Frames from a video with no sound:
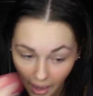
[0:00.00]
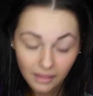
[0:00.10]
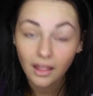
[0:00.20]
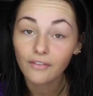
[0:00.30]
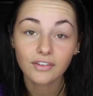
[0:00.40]

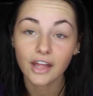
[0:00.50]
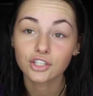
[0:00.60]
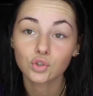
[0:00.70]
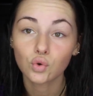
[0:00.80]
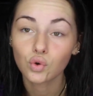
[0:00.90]
I loved
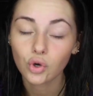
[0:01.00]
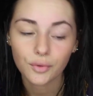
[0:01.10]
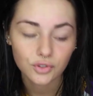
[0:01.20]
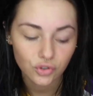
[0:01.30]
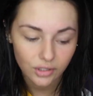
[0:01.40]
that school. It
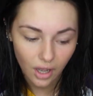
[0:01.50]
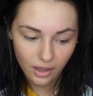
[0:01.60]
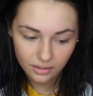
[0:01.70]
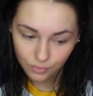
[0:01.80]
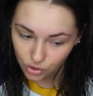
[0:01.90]
was a really
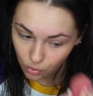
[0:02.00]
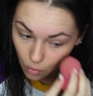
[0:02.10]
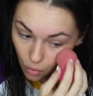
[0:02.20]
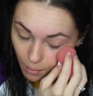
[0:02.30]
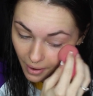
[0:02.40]
awesome
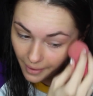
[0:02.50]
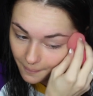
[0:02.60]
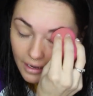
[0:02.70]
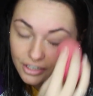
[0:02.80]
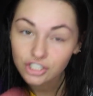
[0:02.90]
school,
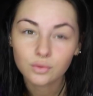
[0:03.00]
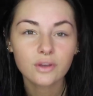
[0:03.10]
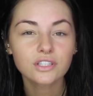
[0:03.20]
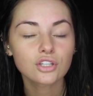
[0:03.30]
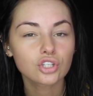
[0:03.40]
but it just
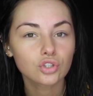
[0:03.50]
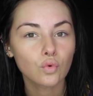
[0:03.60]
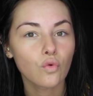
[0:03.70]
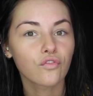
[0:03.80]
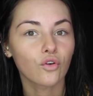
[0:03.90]
wasn't the
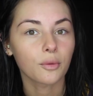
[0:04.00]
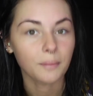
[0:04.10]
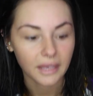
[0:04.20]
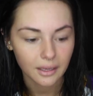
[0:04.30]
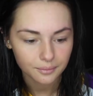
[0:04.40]
school for
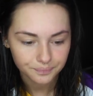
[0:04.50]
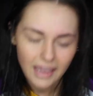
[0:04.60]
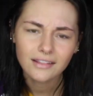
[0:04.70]
me.